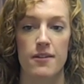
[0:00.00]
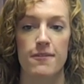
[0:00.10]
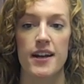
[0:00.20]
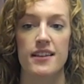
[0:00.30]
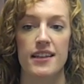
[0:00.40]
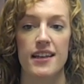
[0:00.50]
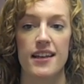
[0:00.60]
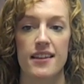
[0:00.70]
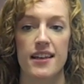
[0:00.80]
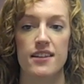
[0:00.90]
Finally,
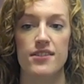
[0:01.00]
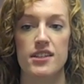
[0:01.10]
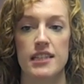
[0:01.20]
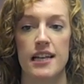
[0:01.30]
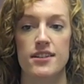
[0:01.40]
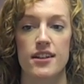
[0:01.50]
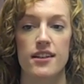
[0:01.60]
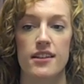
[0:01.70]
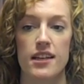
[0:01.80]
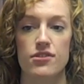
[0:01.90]
at the end of each lecture,
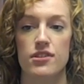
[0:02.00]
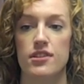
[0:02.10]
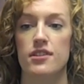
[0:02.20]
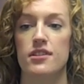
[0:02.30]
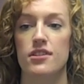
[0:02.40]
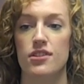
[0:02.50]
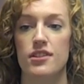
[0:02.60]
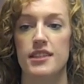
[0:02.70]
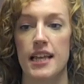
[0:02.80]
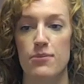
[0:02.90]
lecturers should
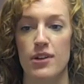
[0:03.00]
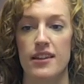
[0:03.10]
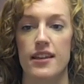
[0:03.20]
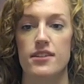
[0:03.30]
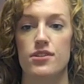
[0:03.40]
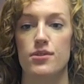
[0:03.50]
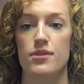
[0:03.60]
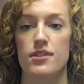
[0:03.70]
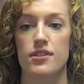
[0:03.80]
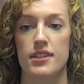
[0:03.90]
celebrate their
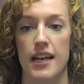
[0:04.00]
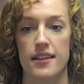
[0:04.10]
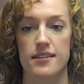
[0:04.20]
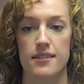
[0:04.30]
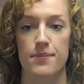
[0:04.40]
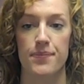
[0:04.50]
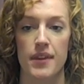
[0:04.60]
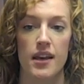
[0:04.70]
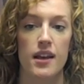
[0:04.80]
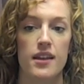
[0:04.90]
student success.
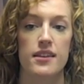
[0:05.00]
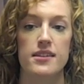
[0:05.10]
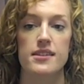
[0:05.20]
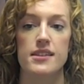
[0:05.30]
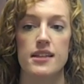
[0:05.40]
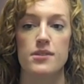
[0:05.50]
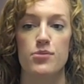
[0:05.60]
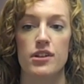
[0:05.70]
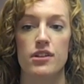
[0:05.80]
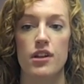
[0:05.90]
This is said to
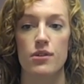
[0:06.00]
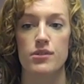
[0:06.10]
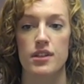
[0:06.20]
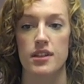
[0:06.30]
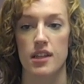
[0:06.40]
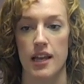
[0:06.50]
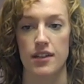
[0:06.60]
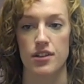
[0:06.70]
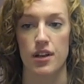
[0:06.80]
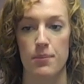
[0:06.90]
bring closure to the
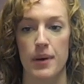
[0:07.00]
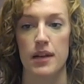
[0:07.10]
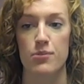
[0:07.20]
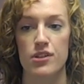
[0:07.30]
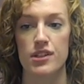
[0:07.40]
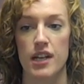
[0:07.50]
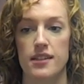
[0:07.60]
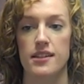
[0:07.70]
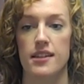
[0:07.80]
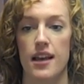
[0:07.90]
lecture by
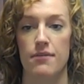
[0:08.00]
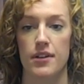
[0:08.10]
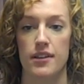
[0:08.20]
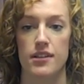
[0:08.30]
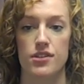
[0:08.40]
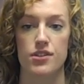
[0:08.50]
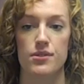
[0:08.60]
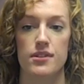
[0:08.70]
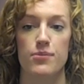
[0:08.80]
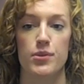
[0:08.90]
appreciating the effort that
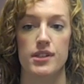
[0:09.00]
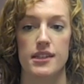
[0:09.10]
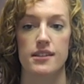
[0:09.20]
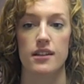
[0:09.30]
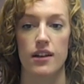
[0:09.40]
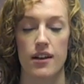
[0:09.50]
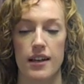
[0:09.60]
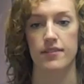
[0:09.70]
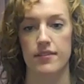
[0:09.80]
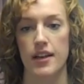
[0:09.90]
students have put into learning.